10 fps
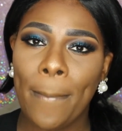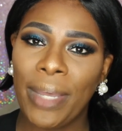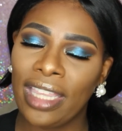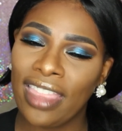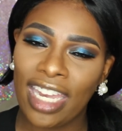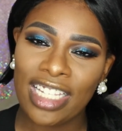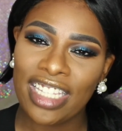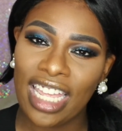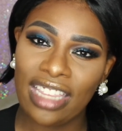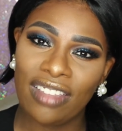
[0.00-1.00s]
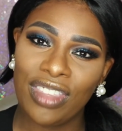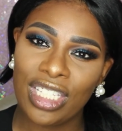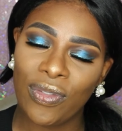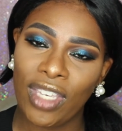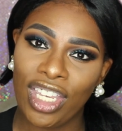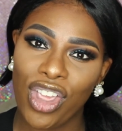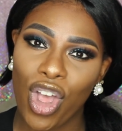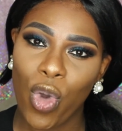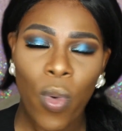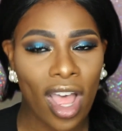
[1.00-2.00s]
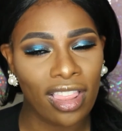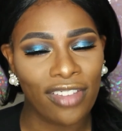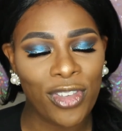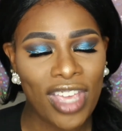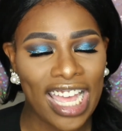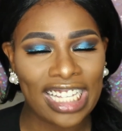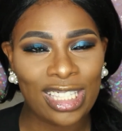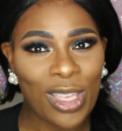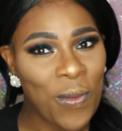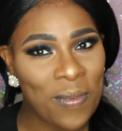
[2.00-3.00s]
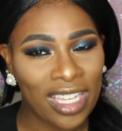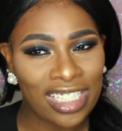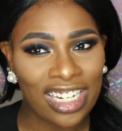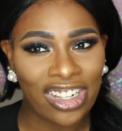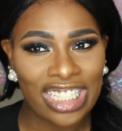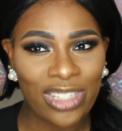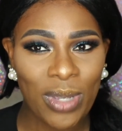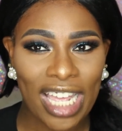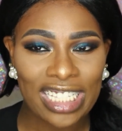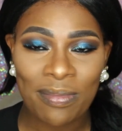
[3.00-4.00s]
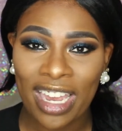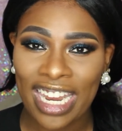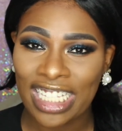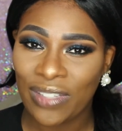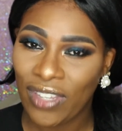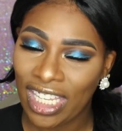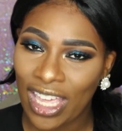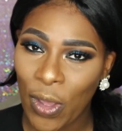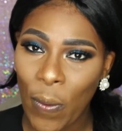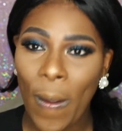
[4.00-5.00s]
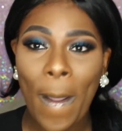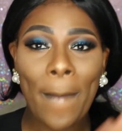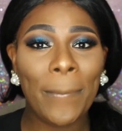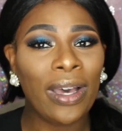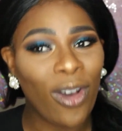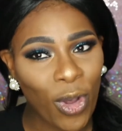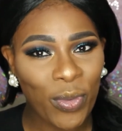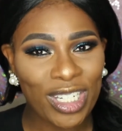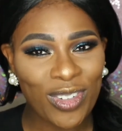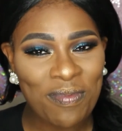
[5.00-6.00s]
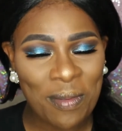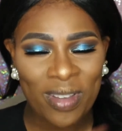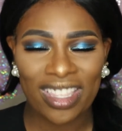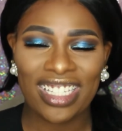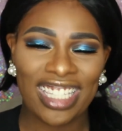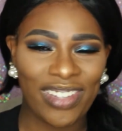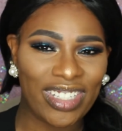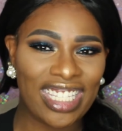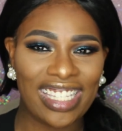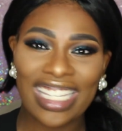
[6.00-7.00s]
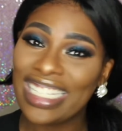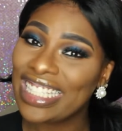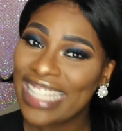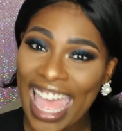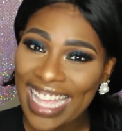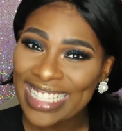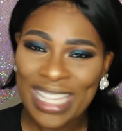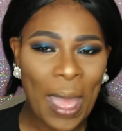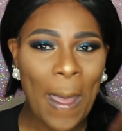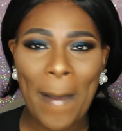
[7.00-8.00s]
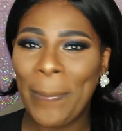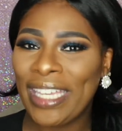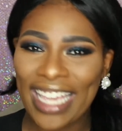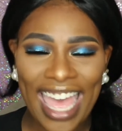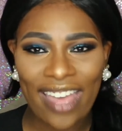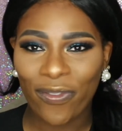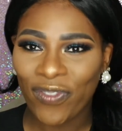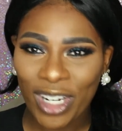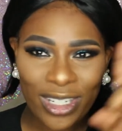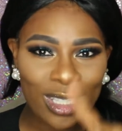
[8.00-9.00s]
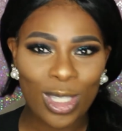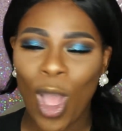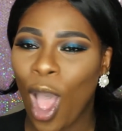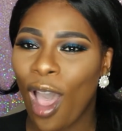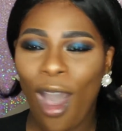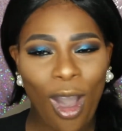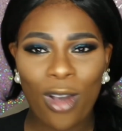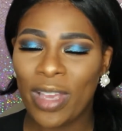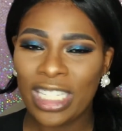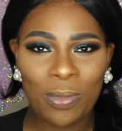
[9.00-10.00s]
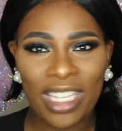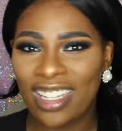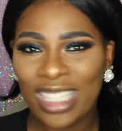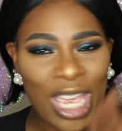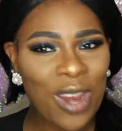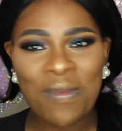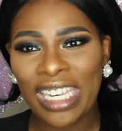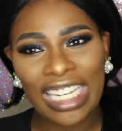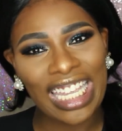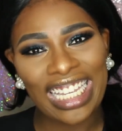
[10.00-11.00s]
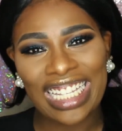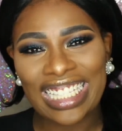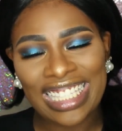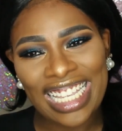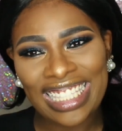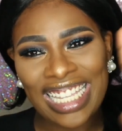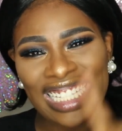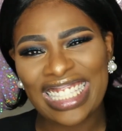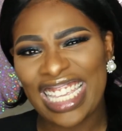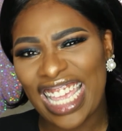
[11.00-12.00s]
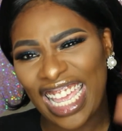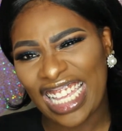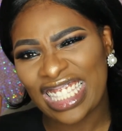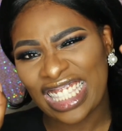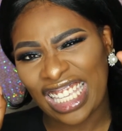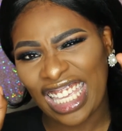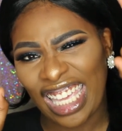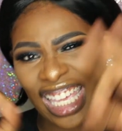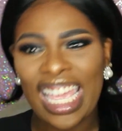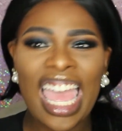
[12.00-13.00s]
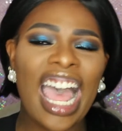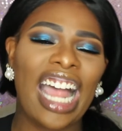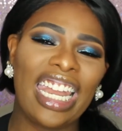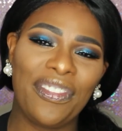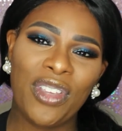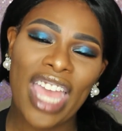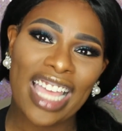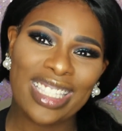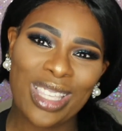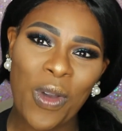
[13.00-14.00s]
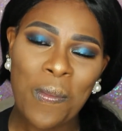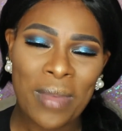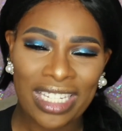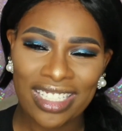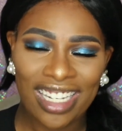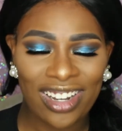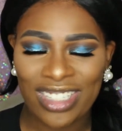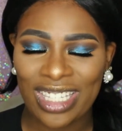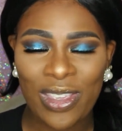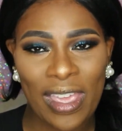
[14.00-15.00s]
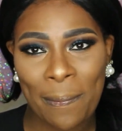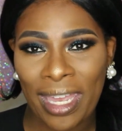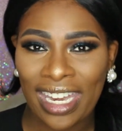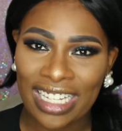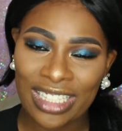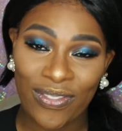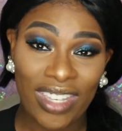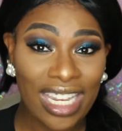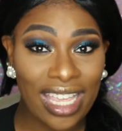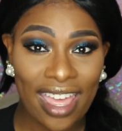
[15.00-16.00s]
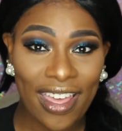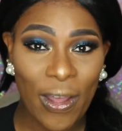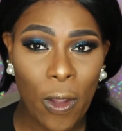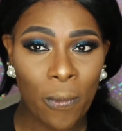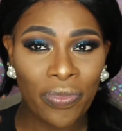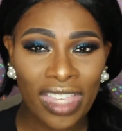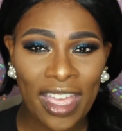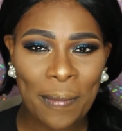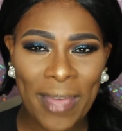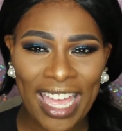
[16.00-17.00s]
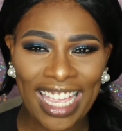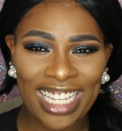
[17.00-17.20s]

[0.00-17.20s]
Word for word: But that is the end of this video. I love you guys so much and I'll see you guys in my next video. But always remember the secret to success, put God first, always be determined and consistency is key. I love you guys so much and I'll see you in my next video. Bye